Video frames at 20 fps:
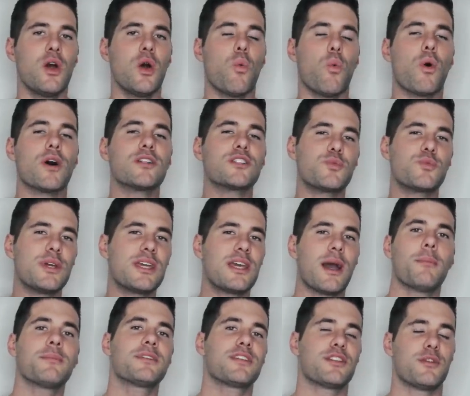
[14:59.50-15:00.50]
Once we
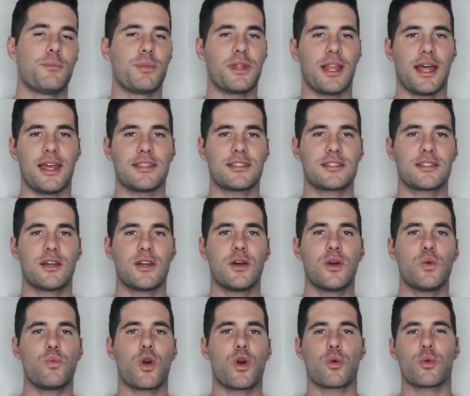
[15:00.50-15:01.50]
come to the place
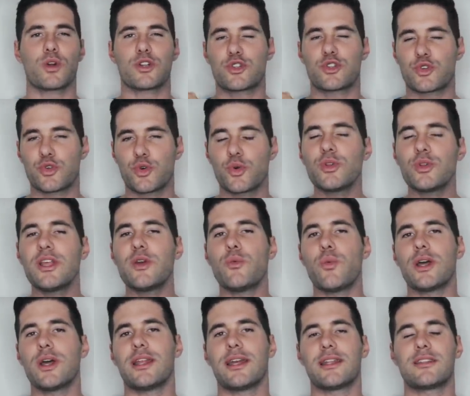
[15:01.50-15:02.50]
where we're truly
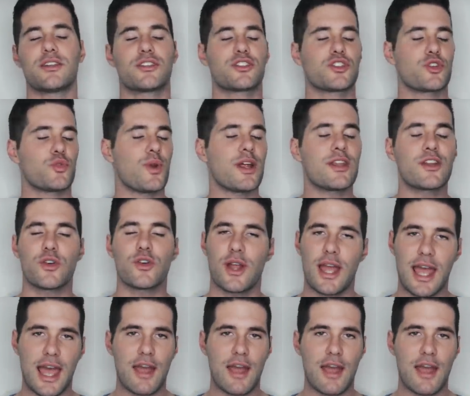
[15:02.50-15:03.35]
willing to surrender